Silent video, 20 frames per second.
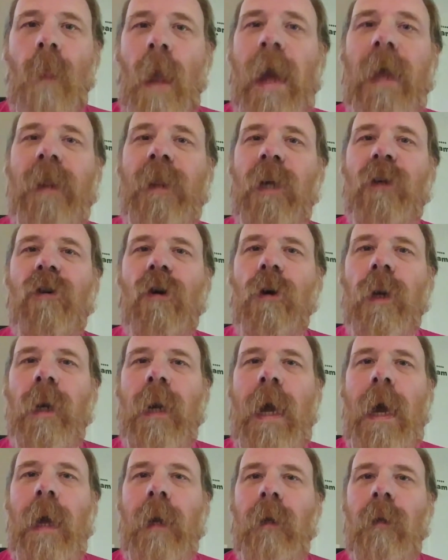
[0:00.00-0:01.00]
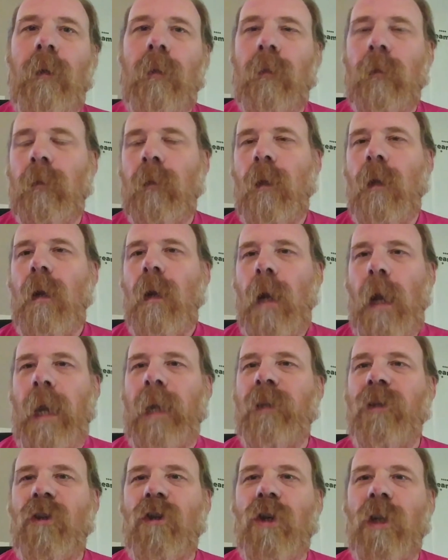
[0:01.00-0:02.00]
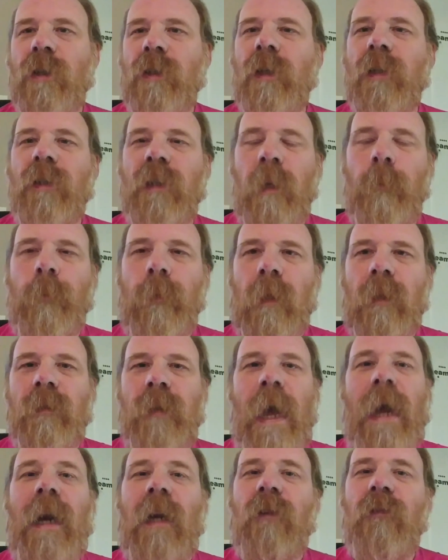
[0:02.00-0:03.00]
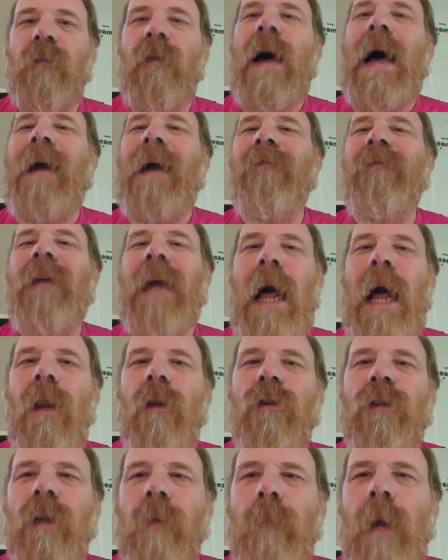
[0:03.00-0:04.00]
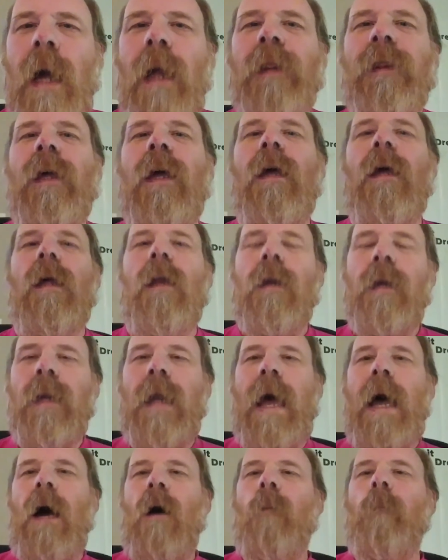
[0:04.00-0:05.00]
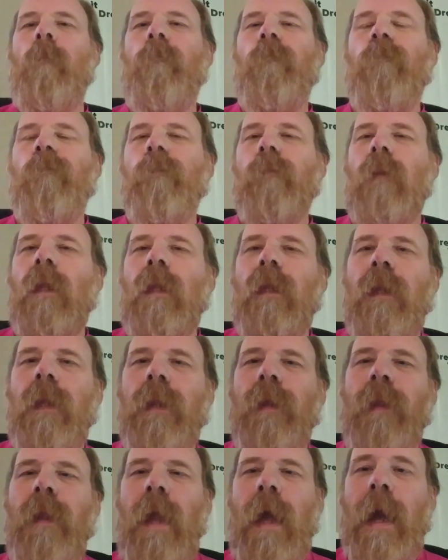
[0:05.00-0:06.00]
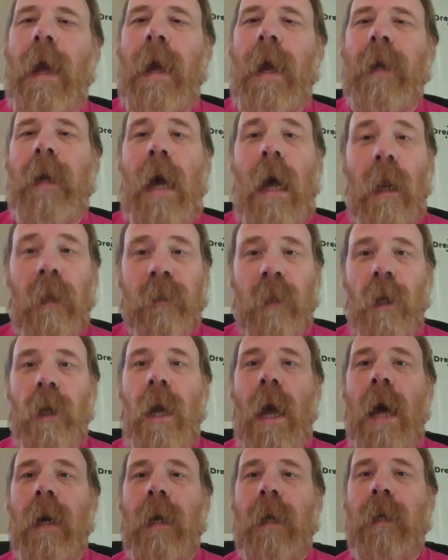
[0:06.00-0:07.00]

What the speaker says: And they turn it on. It's just as simple as that. It's $5 a month. Now, and I'll tell you how to